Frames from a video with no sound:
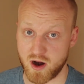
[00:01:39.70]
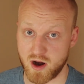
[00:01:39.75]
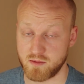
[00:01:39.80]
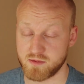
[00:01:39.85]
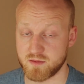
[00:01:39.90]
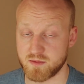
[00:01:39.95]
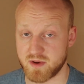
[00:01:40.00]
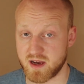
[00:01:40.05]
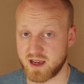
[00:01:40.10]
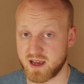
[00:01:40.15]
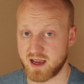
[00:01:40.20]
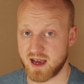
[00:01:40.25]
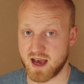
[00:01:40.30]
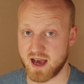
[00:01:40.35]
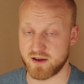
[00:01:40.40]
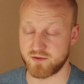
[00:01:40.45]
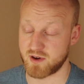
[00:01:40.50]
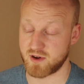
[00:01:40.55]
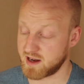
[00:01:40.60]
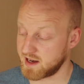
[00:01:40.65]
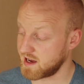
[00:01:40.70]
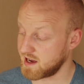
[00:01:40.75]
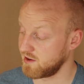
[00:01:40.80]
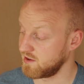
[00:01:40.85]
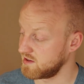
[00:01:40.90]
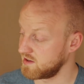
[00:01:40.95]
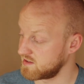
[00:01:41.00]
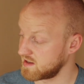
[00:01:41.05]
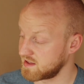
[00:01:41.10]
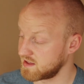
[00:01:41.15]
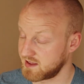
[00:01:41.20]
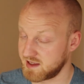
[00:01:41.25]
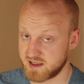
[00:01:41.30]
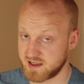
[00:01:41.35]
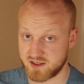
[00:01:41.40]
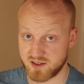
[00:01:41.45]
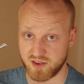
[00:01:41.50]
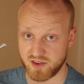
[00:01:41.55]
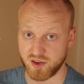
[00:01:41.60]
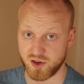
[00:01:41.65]
problem I have right now is that
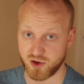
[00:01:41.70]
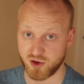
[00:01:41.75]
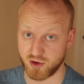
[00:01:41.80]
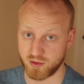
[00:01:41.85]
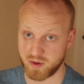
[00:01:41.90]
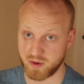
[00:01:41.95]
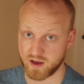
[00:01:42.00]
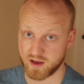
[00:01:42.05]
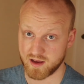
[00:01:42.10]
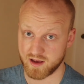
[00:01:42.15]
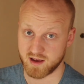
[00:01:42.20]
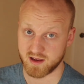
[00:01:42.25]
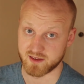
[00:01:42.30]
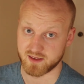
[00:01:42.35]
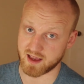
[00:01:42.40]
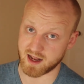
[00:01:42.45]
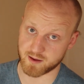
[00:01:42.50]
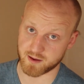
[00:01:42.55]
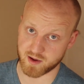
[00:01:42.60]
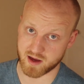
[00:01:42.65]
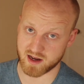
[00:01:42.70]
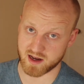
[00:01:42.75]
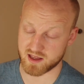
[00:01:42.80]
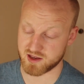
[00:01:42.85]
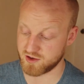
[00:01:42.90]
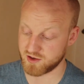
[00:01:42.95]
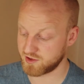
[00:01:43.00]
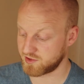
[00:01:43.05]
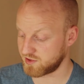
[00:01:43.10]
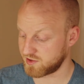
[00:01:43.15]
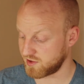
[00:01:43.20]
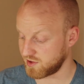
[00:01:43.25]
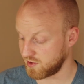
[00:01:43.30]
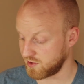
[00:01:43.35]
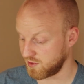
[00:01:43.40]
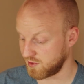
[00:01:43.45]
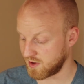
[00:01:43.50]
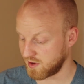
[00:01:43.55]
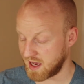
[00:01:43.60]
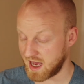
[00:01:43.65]
this tube that I'm gonna use
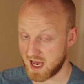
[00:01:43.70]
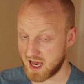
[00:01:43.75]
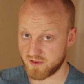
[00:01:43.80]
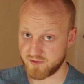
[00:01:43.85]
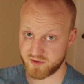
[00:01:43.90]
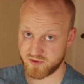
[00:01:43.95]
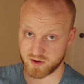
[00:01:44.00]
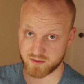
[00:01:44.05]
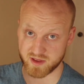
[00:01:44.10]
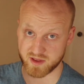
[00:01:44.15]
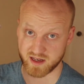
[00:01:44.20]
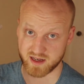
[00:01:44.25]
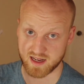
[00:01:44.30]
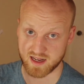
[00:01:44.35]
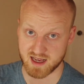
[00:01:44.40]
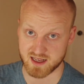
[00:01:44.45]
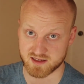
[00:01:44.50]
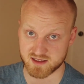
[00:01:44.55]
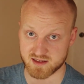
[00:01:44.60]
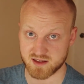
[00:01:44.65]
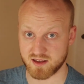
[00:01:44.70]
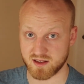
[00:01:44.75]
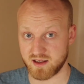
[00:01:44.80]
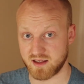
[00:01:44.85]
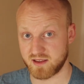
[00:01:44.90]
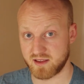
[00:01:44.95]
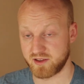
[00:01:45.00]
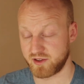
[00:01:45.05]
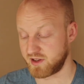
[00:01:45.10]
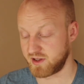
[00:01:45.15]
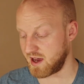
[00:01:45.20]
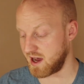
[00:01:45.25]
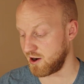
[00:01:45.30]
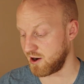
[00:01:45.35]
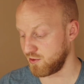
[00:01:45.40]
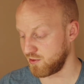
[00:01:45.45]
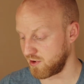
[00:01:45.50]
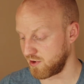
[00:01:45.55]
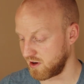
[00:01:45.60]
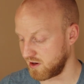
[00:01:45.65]
to have from the nest into the
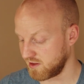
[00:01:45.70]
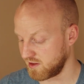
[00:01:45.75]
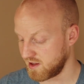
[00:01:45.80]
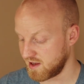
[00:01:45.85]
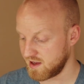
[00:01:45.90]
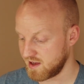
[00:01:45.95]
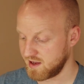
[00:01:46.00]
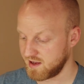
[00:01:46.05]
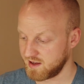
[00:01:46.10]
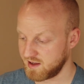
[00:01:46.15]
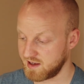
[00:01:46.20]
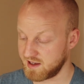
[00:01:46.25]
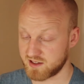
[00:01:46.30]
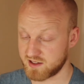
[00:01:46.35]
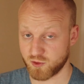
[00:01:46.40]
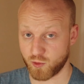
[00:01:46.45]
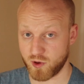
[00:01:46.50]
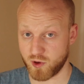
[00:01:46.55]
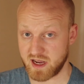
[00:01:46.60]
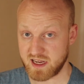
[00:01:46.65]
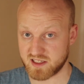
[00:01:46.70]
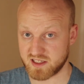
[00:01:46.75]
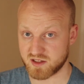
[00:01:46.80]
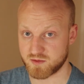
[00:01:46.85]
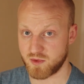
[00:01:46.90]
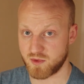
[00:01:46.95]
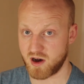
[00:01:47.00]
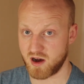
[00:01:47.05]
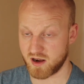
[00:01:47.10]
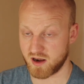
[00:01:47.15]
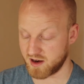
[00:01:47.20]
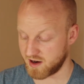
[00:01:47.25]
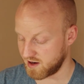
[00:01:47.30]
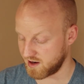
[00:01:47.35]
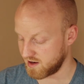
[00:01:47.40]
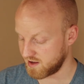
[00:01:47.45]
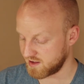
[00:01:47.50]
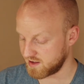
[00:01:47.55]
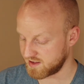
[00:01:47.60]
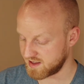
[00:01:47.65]
outworld is way
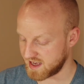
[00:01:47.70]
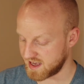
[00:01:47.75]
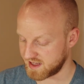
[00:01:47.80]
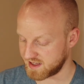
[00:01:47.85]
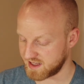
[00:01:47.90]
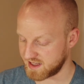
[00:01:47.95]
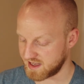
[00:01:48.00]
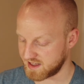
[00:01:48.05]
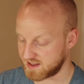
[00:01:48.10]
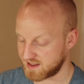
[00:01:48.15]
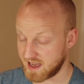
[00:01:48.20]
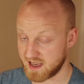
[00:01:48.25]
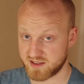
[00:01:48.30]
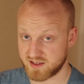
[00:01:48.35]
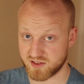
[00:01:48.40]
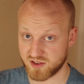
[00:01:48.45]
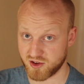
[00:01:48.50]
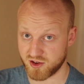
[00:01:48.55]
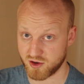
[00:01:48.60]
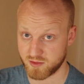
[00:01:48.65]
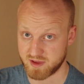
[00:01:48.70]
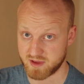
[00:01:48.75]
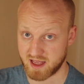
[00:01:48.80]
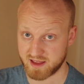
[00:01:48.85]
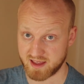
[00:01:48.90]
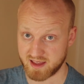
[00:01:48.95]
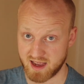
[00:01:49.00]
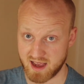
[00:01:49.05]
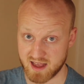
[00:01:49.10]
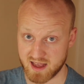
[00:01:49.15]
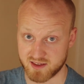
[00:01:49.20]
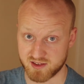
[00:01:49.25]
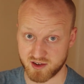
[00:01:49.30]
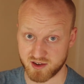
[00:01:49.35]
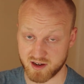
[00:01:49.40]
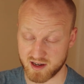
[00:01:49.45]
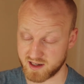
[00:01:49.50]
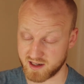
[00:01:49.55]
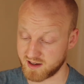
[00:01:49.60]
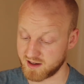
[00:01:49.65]
smaller than the test tube that the ants
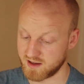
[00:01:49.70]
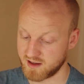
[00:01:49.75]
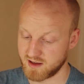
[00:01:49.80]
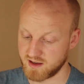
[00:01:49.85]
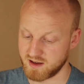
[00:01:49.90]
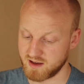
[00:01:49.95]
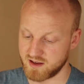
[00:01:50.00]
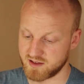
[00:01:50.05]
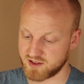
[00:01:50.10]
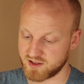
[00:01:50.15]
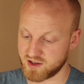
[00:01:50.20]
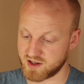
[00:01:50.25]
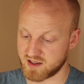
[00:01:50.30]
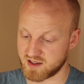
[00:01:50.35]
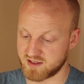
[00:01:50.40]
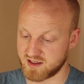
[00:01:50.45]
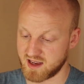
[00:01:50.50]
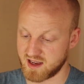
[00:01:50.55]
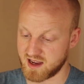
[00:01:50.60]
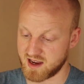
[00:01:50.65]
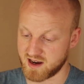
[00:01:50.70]
are in. So you can see